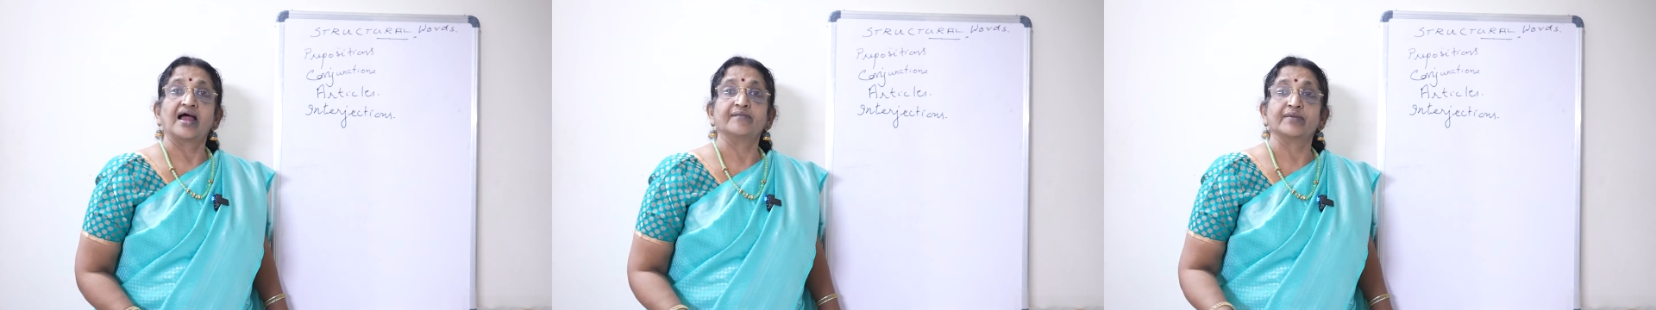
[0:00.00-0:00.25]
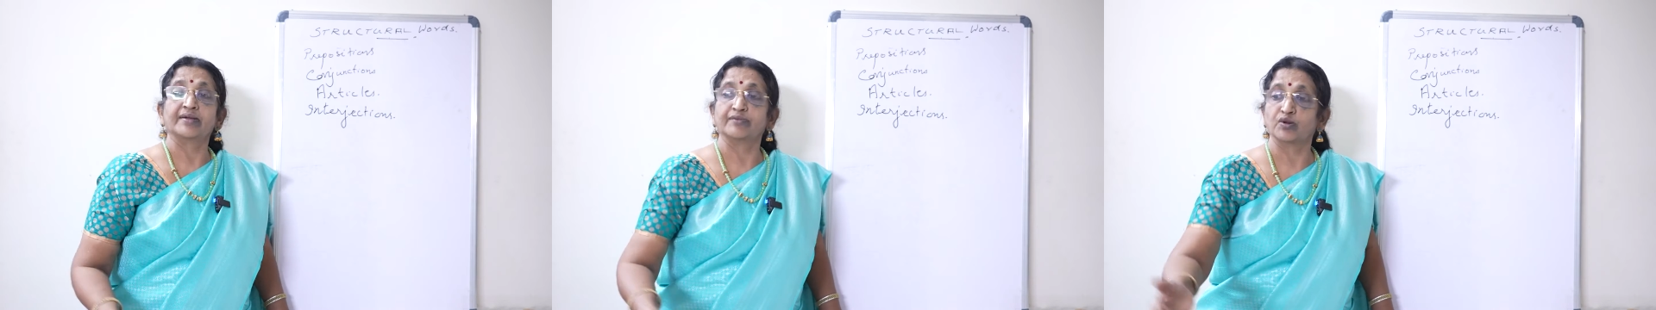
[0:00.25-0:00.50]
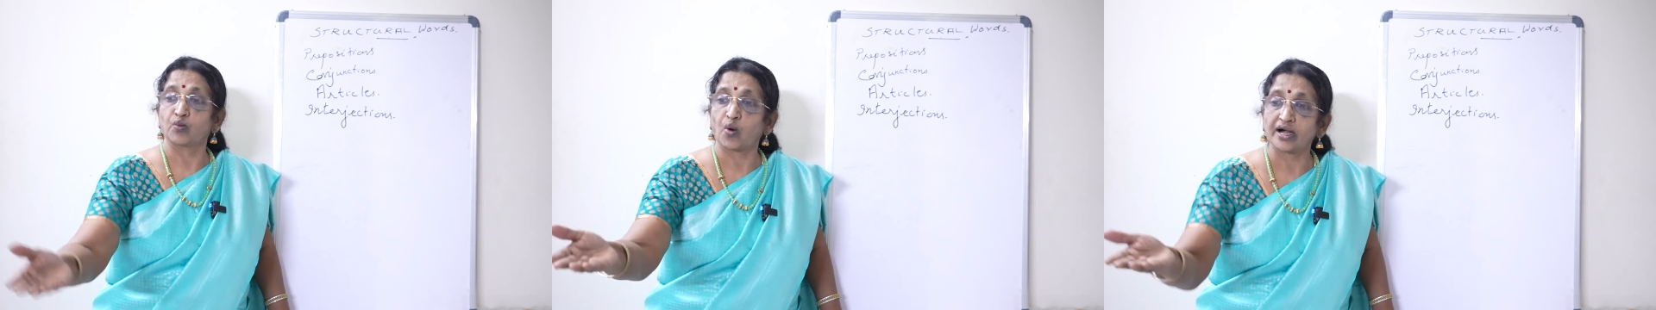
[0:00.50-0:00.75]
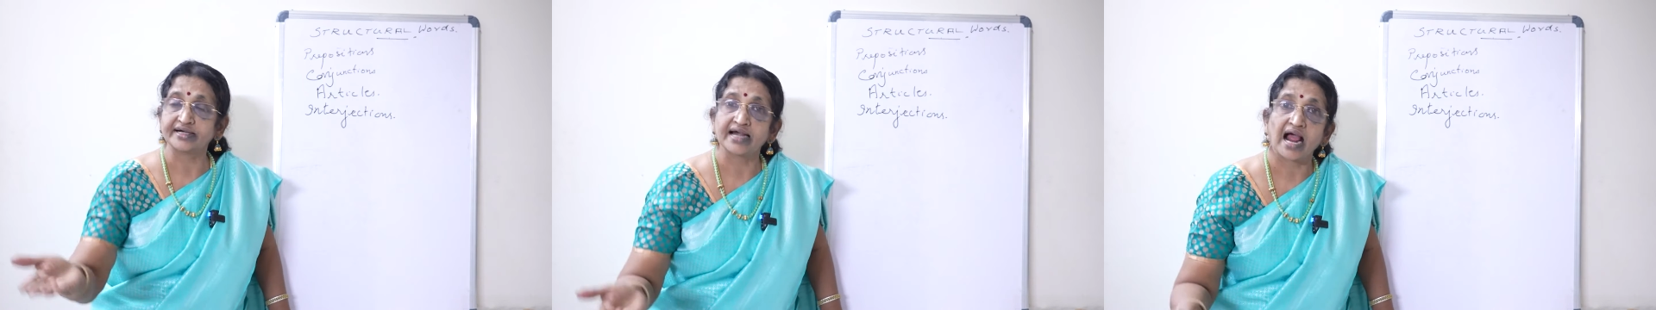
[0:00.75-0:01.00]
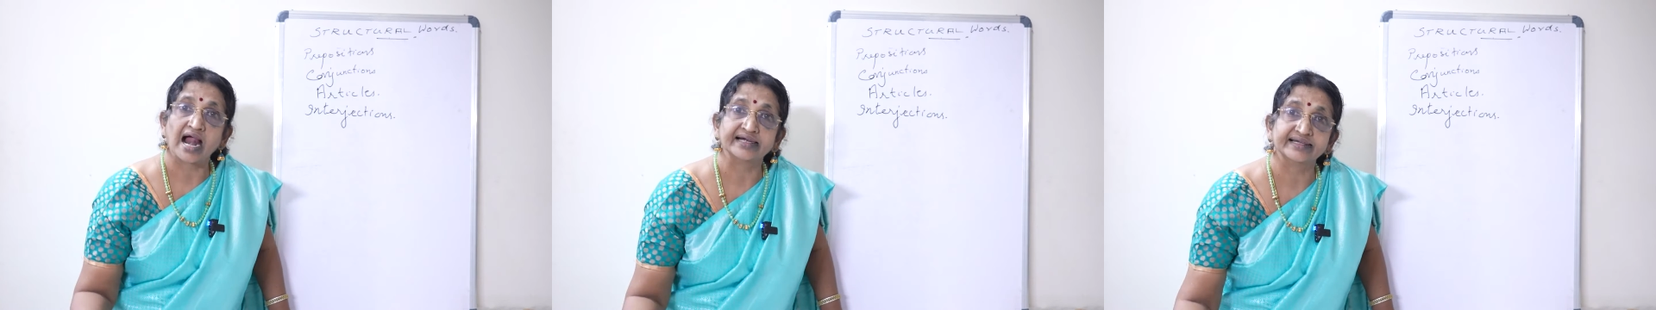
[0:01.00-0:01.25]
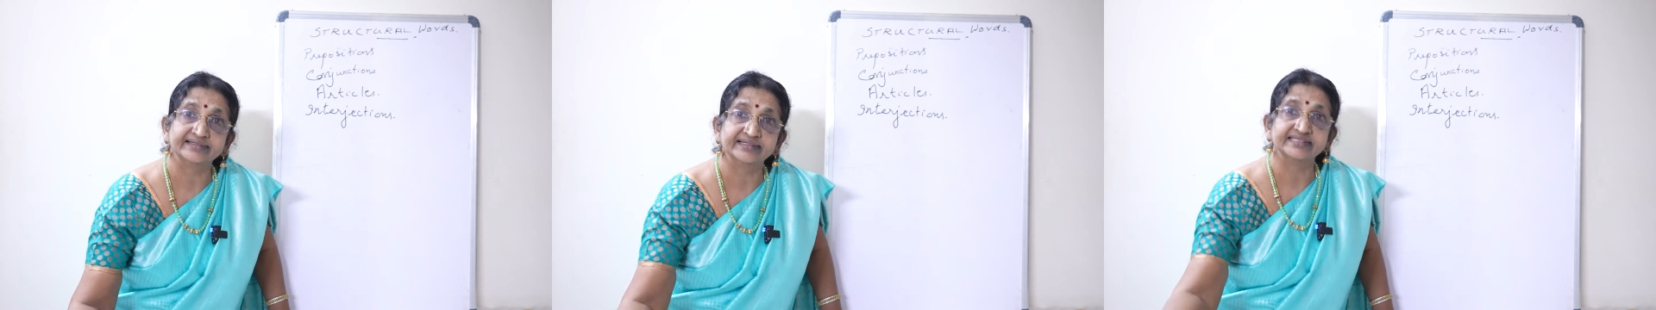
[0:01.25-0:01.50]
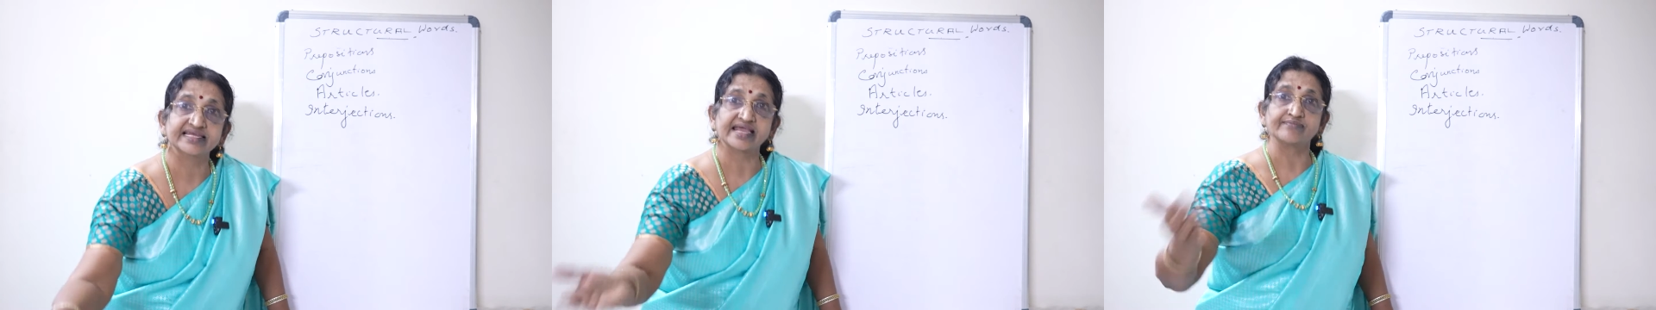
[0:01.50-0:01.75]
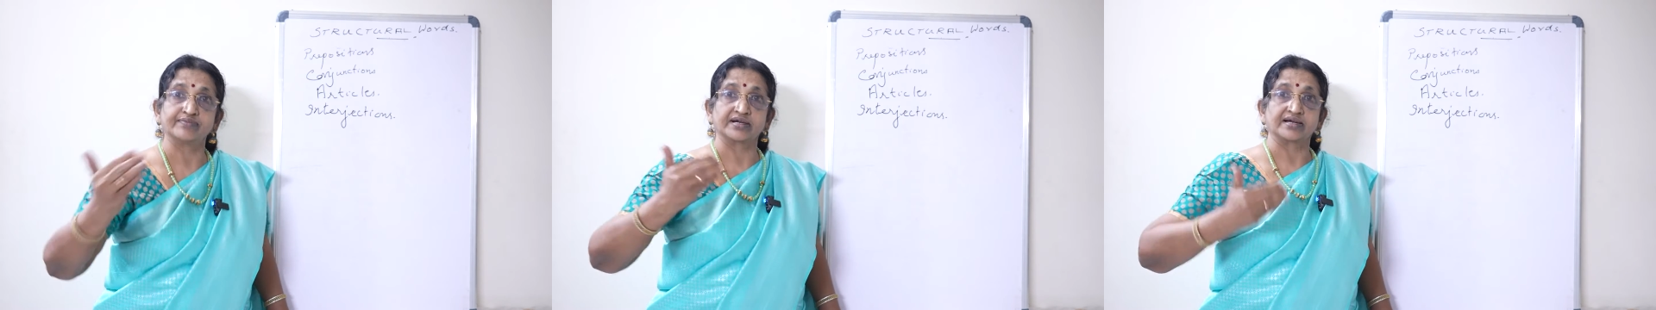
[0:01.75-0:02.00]
Maybe one under the
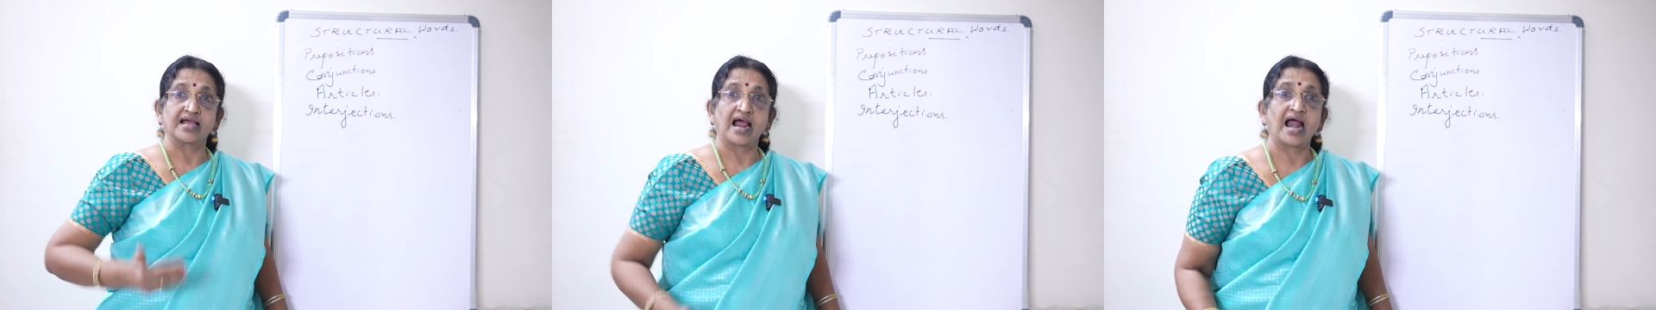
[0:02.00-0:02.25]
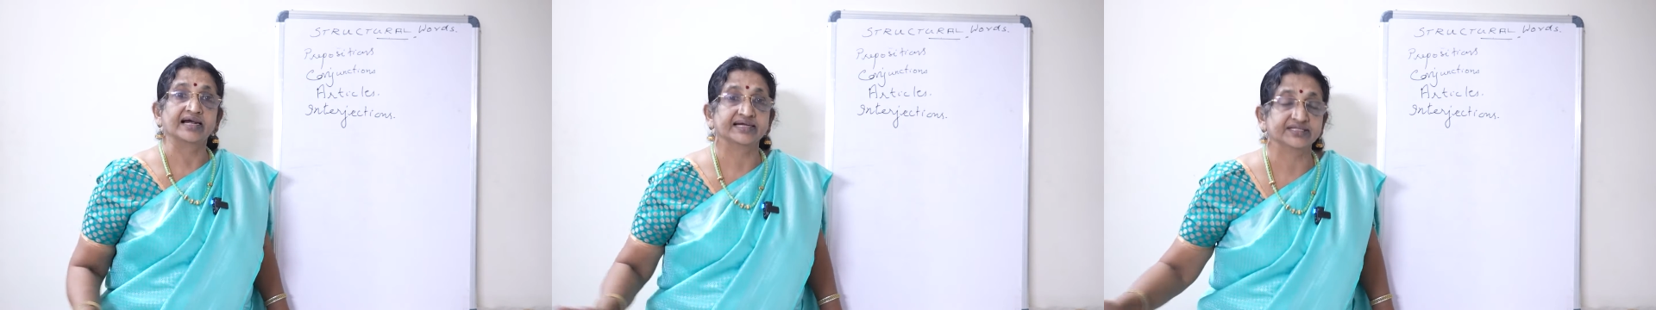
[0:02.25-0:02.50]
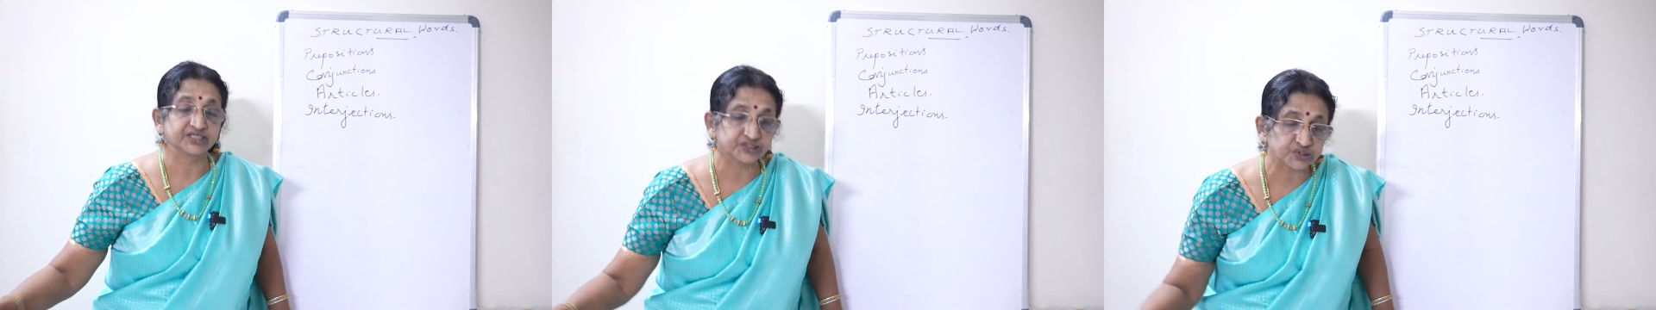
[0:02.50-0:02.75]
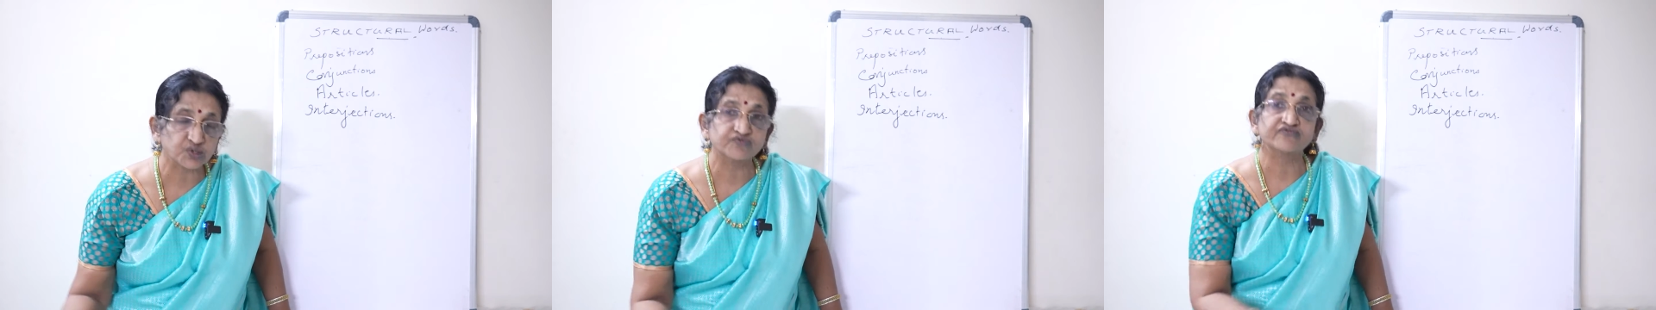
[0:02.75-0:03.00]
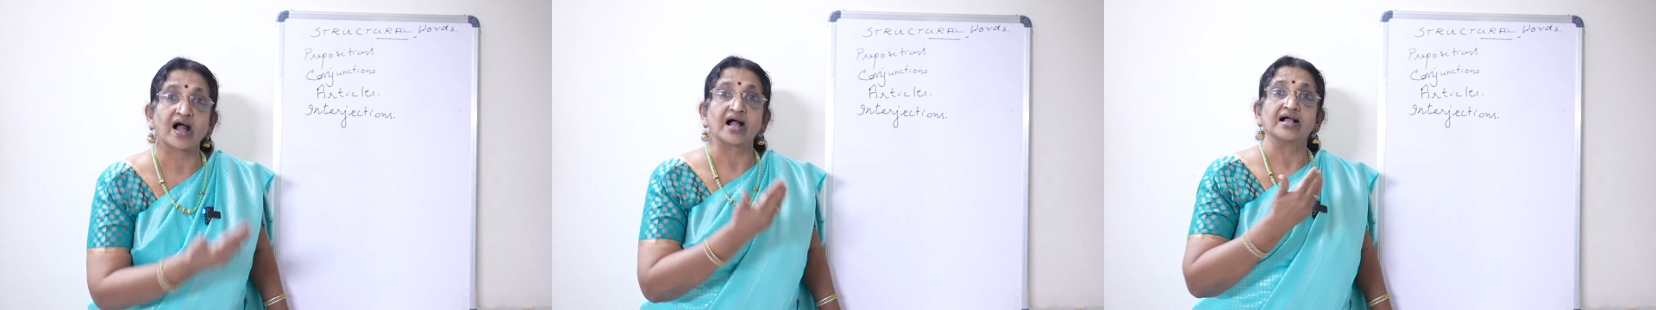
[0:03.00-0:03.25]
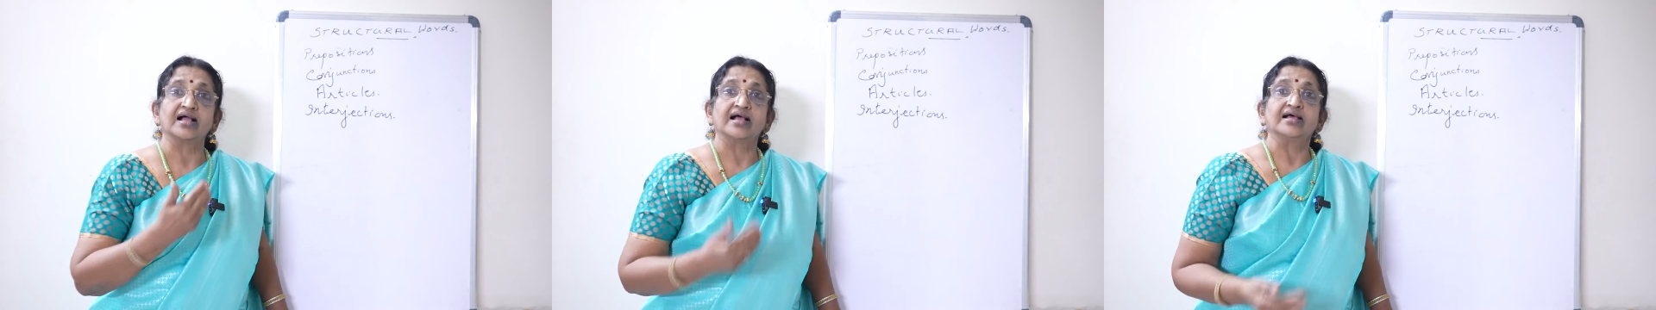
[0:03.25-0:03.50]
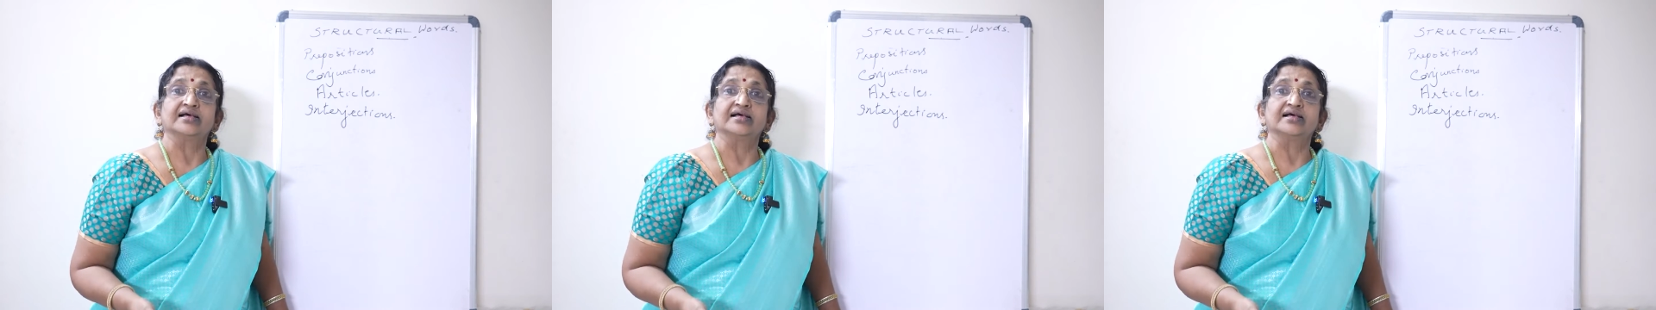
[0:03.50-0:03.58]
table, under the sofa.